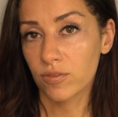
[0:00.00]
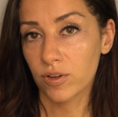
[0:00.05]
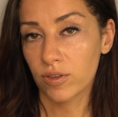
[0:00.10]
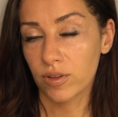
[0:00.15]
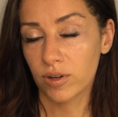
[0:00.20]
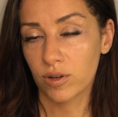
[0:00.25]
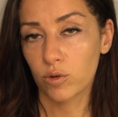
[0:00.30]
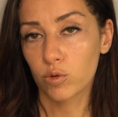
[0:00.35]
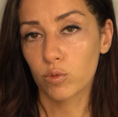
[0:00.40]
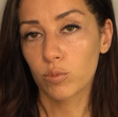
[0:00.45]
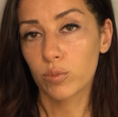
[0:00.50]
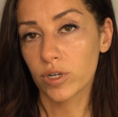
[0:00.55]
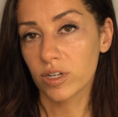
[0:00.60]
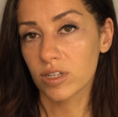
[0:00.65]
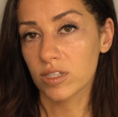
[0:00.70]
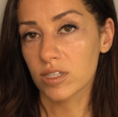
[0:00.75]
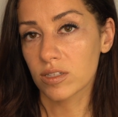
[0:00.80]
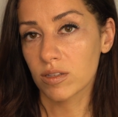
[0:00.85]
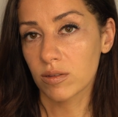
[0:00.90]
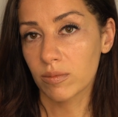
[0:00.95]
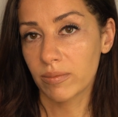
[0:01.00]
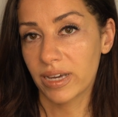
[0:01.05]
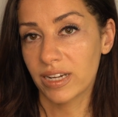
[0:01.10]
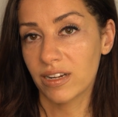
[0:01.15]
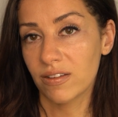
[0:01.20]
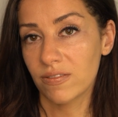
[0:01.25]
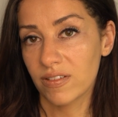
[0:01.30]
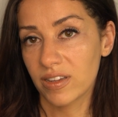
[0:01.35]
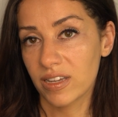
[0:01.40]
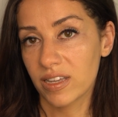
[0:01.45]
for their own personal
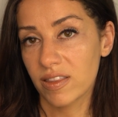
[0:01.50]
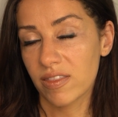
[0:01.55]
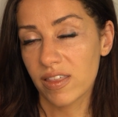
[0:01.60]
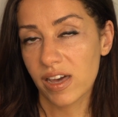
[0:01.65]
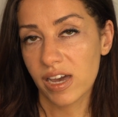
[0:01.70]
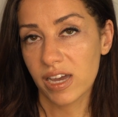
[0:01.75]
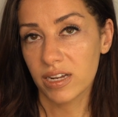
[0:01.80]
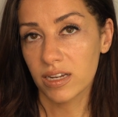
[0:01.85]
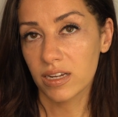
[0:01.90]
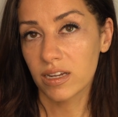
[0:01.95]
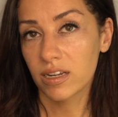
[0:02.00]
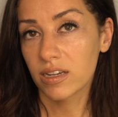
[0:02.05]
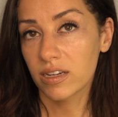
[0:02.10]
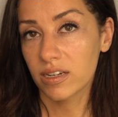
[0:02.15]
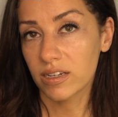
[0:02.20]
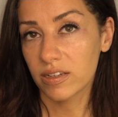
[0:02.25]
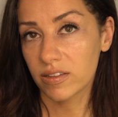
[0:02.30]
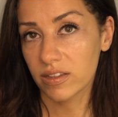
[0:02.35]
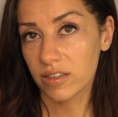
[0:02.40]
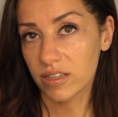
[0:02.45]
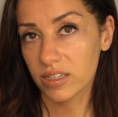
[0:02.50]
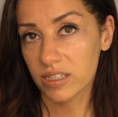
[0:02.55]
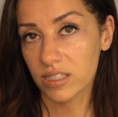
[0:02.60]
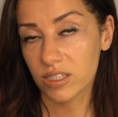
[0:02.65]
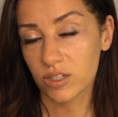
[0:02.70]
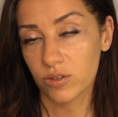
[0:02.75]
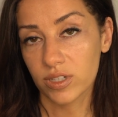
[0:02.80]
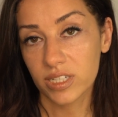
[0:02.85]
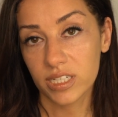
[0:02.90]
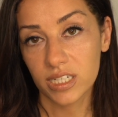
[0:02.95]
benefit, then nothing's
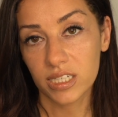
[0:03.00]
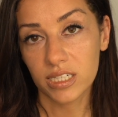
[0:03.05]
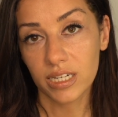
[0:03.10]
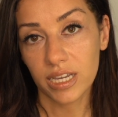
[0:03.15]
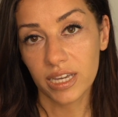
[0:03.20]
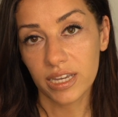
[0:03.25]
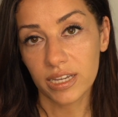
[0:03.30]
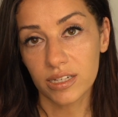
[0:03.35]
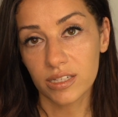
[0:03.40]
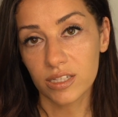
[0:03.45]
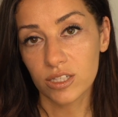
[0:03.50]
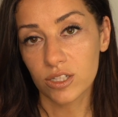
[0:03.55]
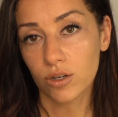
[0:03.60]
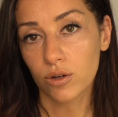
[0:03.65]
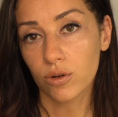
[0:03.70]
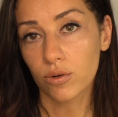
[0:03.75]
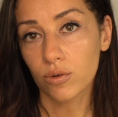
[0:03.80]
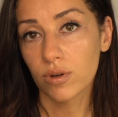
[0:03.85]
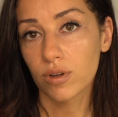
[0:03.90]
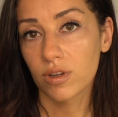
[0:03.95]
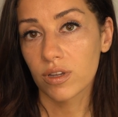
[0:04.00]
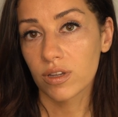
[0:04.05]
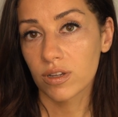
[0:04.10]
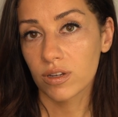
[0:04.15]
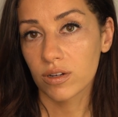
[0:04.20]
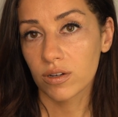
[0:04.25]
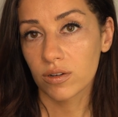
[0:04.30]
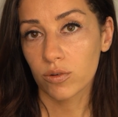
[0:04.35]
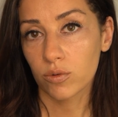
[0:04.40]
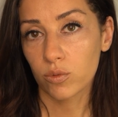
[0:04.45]
going to change. So
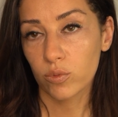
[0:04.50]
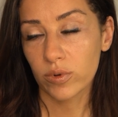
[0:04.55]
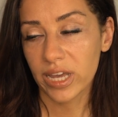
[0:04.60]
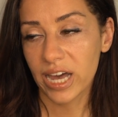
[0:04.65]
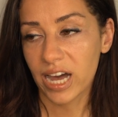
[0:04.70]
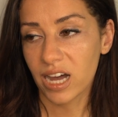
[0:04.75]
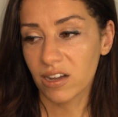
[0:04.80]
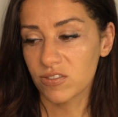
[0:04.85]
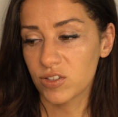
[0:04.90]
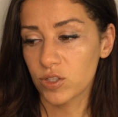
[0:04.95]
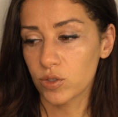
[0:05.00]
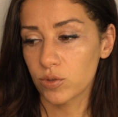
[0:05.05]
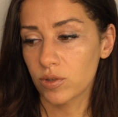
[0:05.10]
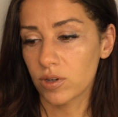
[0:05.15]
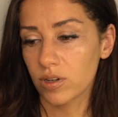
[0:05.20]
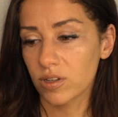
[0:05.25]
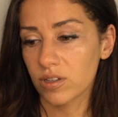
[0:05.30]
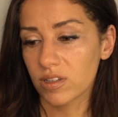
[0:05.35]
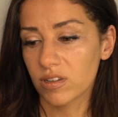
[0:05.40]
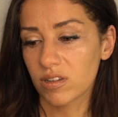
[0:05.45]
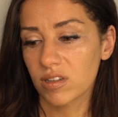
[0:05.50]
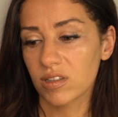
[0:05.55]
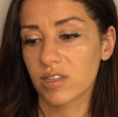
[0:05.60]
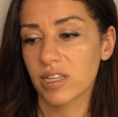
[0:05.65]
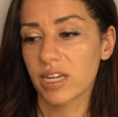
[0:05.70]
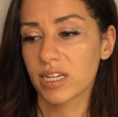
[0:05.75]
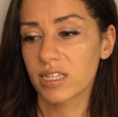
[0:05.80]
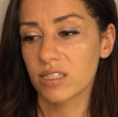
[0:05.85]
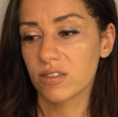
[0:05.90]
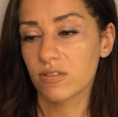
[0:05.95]
we have to all
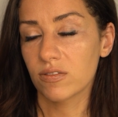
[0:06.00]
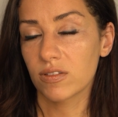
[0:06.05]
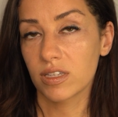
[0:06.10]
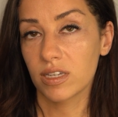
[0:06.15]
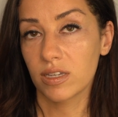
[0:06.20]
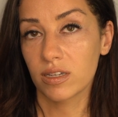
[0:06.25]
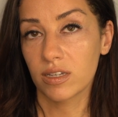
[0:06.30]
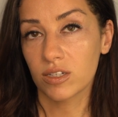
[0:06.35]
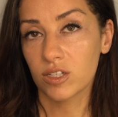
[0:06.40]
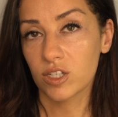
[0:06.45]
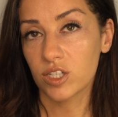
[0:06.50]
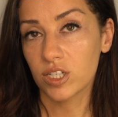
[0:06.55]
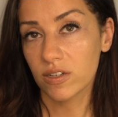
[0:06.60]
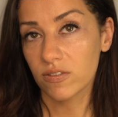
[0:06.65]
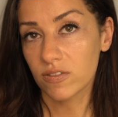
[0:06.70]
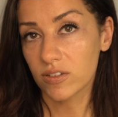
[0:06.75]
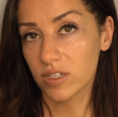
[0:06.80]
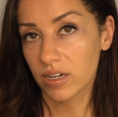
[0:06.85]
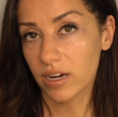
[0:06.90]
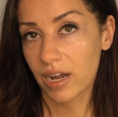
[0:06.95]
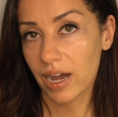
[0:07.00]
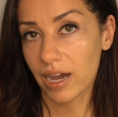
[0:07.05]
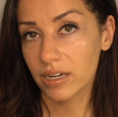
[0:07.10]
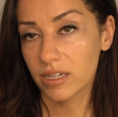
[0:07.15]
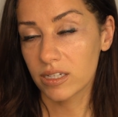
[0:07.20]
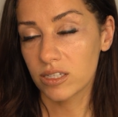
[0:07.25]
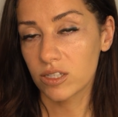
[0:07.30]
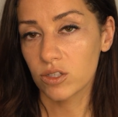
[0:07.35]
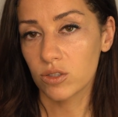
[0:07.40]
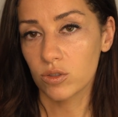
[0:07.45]
collectively shift our
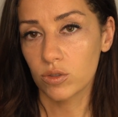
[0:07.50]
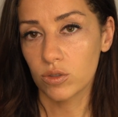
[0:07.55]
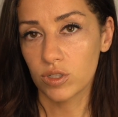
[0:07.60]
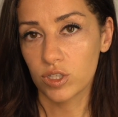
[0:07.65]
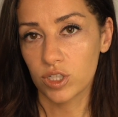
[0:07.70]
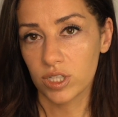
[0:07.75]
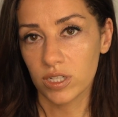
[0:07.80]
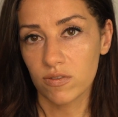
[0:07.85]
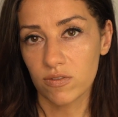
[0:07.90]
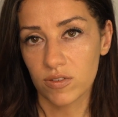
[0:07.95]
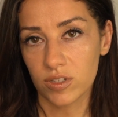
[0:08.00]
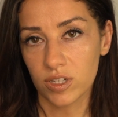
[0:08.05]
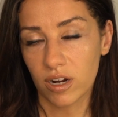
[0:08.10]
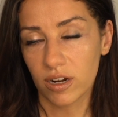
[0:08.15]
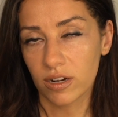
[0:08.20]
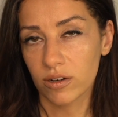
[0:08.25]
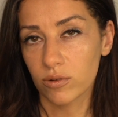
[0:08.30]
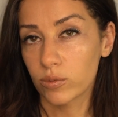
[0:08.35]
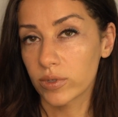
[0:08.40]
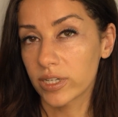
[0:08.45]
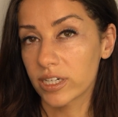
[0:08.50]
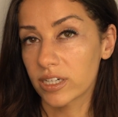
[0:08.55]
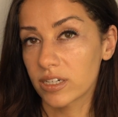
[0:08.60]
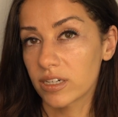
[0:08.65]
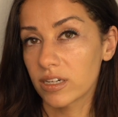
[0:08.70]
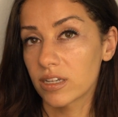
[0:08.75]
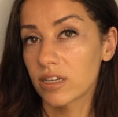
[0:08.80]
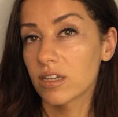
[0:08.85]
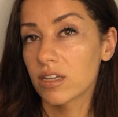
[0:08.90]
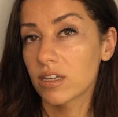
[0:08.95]
attitudes, shift our
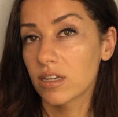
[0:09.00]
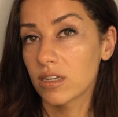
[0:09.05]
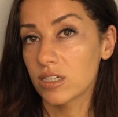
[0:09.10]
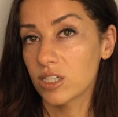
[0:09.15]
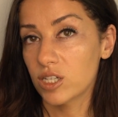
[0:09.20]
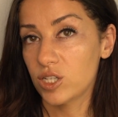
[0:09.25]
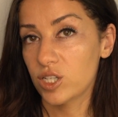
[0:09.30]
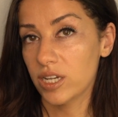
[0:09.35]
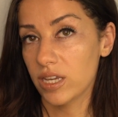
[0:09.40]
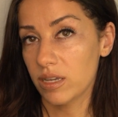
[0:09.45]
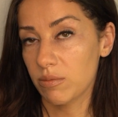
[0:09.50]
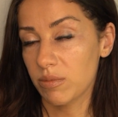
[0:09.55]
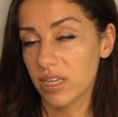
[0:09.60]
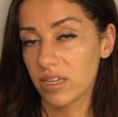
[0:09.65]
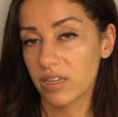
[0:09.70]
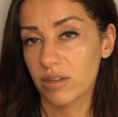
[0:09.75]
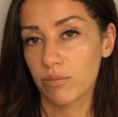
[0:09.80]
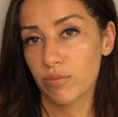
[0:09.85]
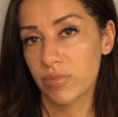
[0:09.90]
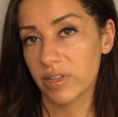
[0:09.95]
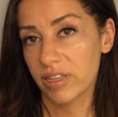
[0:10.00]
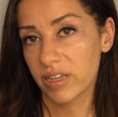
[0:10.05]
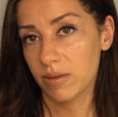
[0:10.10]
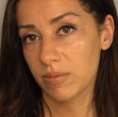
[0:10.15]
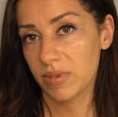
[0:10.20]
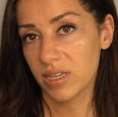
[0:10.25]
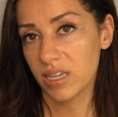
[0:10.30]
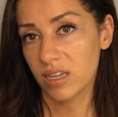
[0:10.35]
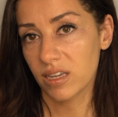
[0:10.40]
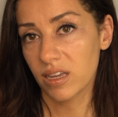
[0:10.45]
weird shaming and
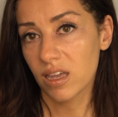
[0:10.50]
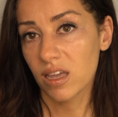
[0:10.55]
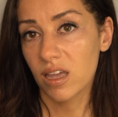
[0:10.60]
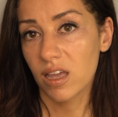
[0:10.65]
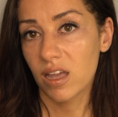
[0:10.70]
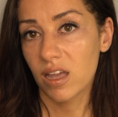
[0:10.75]
blaming